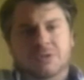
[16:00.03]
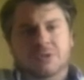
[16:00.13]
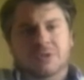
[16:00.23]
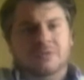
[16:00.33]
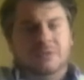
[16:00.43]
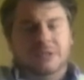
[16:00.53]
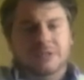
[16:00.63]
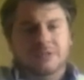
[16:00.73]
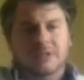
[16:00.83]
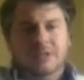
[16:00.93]
do it if we
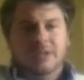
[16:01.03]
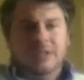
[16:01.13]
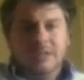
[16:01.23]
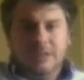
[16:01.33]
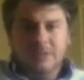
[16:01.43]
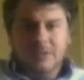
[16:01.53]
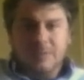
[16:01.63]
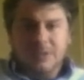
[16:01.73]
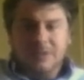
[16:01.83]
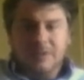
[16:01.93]
can give a
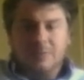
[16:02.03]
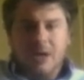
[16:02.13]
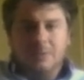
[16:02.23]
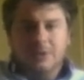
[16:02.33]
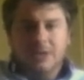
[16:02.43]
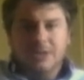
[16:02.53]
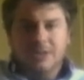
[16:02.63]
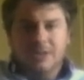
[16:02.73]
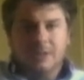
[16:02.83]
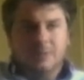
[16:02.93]
specific population
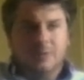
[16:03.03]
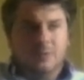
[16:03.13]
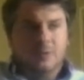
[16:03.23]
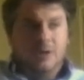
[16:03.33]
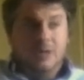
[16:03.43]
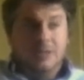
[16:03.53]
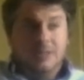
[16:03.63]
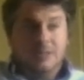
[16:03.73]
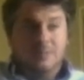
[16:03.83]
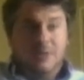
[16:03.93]
like people with
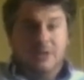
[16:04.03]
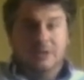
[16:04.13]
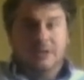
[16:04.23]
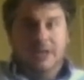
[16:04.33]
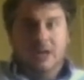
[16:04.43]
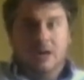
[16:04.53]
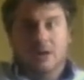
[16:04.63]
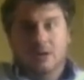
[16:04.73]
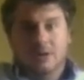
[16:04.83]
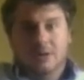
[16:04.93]
autism better care.
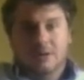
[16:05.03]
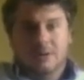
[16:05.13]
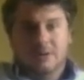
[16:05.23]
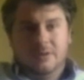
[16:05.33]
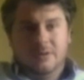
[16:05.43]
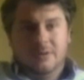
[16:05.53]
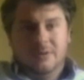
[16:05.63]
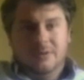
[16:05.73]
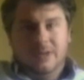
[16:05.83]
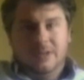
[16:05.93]

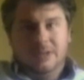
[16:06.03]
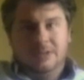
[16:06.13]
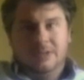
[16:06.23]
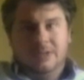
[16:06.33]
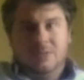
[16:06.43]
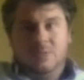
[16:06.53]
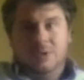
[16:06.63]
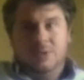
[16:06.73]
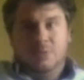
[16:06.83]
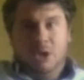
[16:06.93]
Right? Like there's a
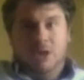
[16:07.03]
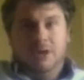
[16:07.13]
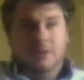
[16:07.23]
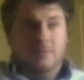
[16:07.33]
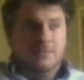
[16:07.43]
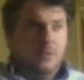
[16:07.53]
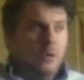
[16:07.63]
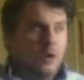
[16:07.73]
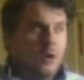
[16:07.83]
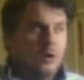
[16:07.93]
real market
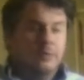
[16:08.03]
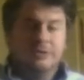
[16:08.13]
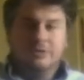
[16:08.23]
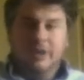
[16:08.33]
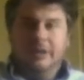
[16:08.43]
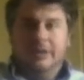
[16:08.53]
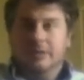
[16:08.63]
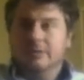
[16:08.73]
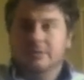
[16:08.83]
for training.